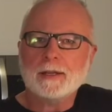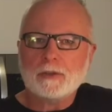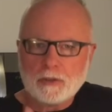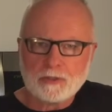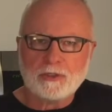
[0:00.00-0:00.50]

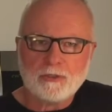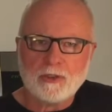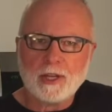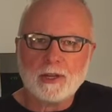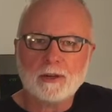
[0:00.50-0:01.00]
just as
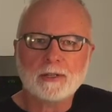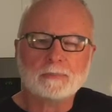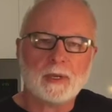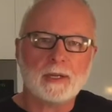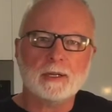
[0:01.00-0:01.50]
they are.
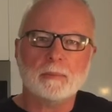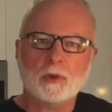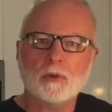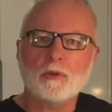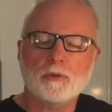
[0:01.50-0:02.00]
You
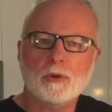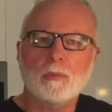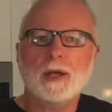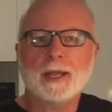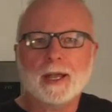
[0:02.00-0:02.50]
know the drill
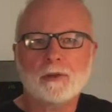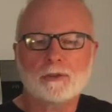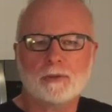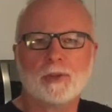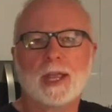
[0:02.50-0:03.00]
by now,
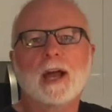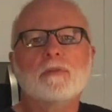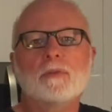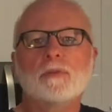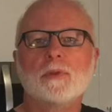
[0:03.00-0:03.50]
serving half a
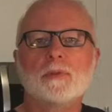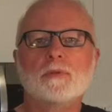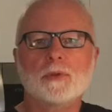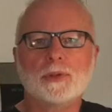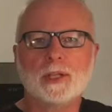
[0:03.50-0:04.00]
fruit,
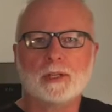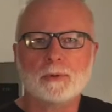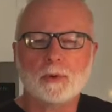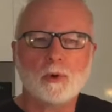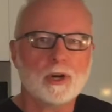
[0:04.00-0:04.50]
full daily
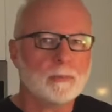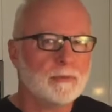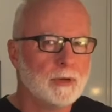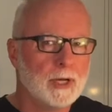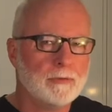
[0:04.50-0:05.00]

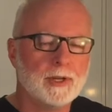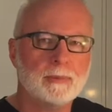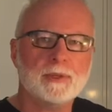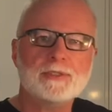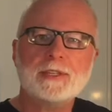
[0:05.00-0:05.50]
requirement of
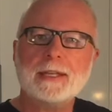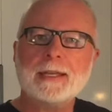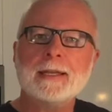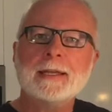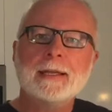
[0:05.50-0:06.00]
vitamin
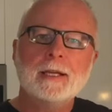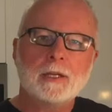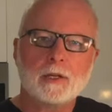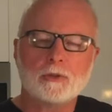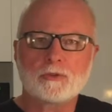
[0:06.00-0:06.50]
C,
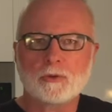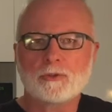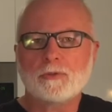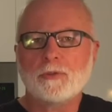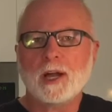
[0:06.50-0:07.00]
good source of
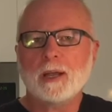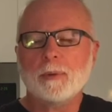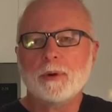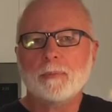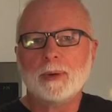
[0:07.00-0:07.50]

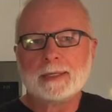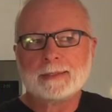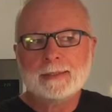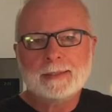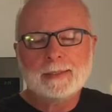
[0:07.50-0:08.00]
fiber, but
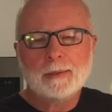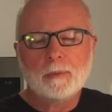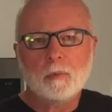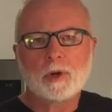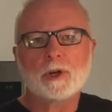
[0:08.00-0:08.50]

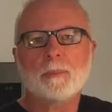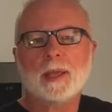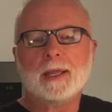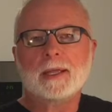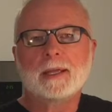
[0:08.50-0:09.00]
we're going to
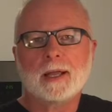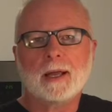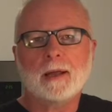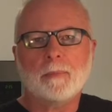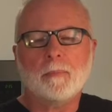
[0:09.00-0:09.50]
make
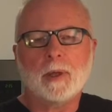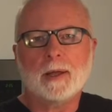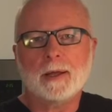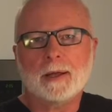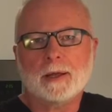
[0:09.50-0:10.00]

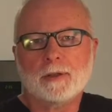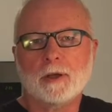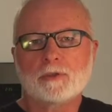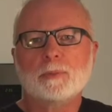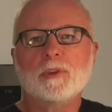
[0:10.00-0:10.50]
a
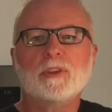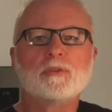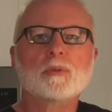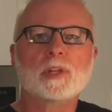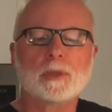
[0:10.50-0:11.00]
smoothie that's
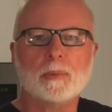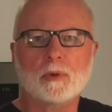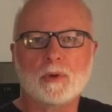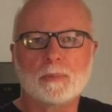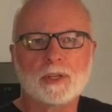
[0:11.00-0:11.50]
really a meal
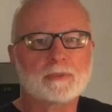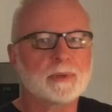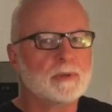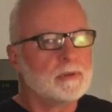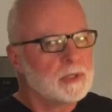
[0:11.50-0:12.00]
replacement,
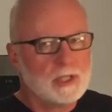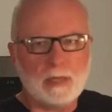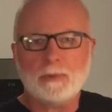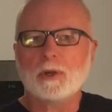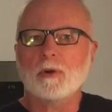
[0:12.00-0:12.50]
keep
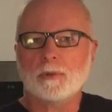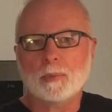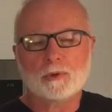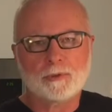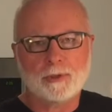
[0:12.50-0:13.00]
you going
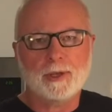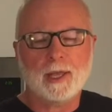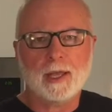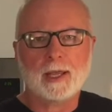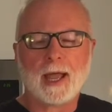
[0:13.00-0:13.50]
most of the
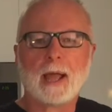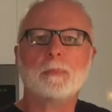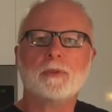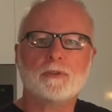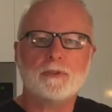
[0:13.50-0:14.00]
day. It
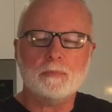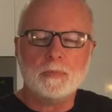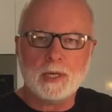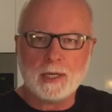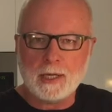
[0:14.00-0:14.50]
happens to
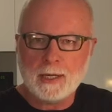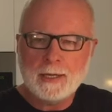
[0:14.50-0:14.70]
be